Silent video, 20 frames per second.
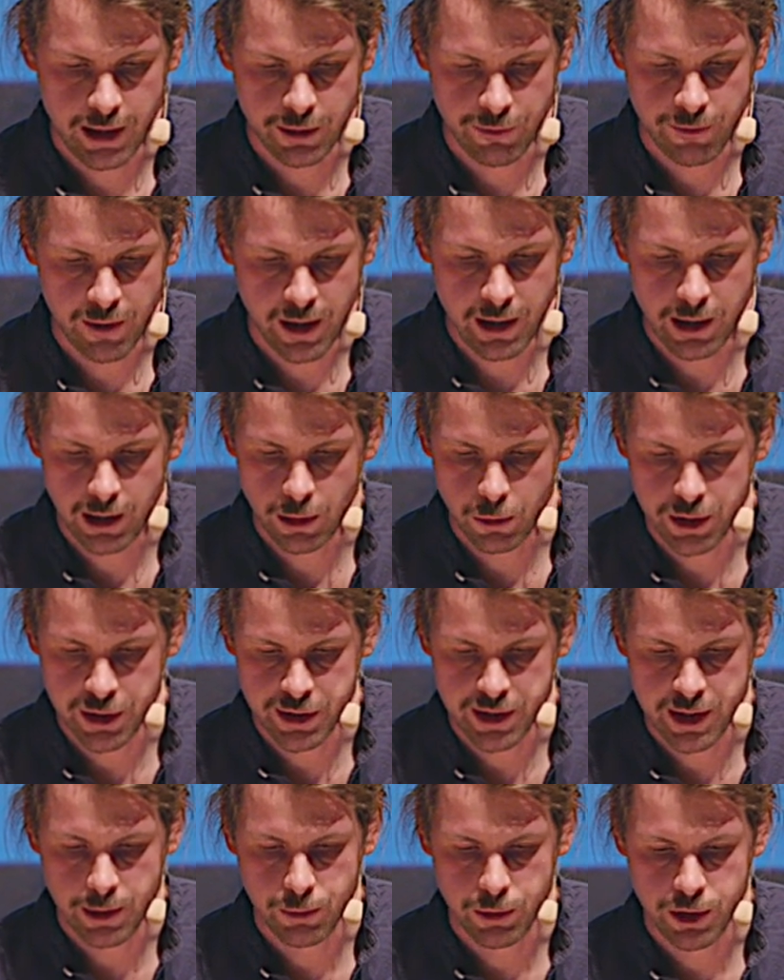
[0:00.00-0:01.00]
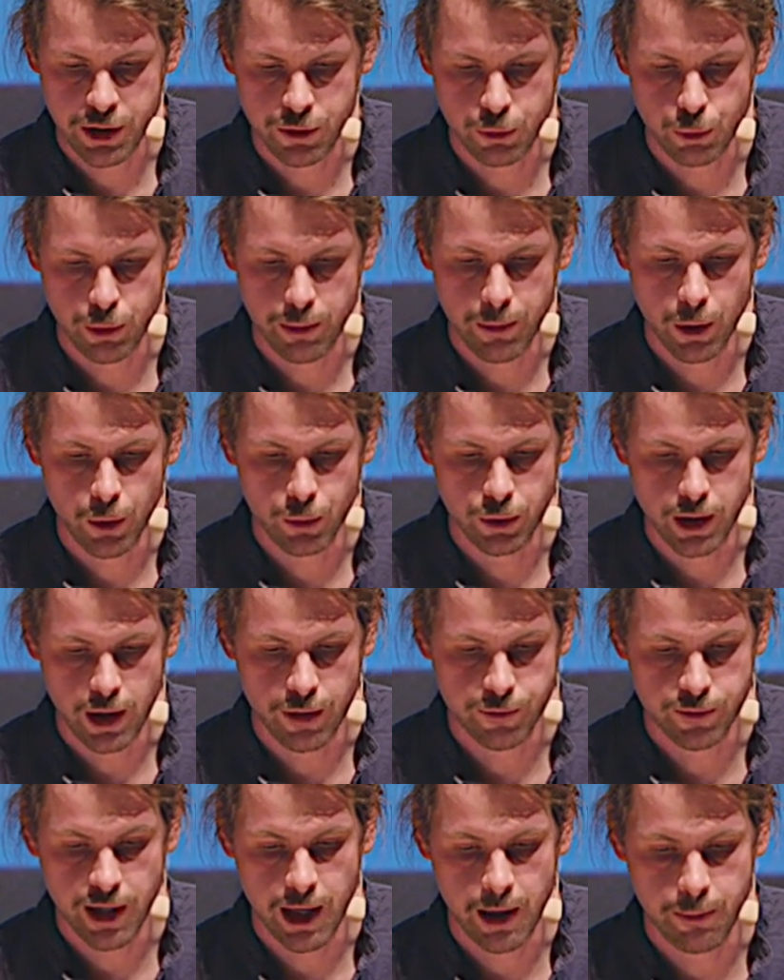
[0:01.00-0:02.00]
define a loader state which is remote
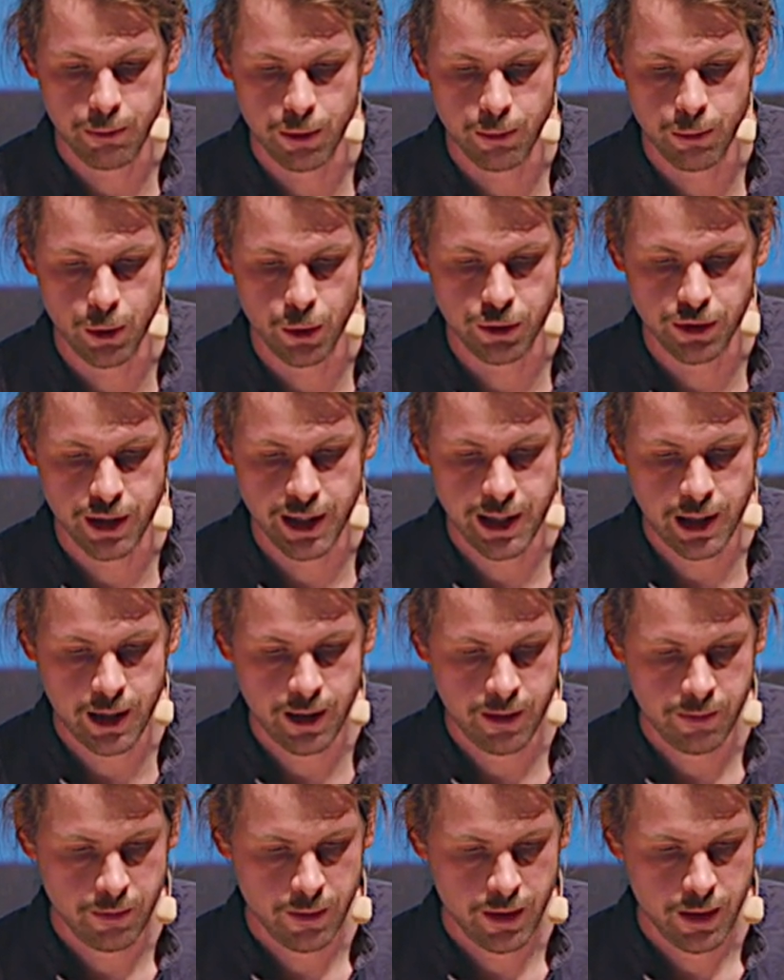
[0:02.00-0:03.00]
of type remote data.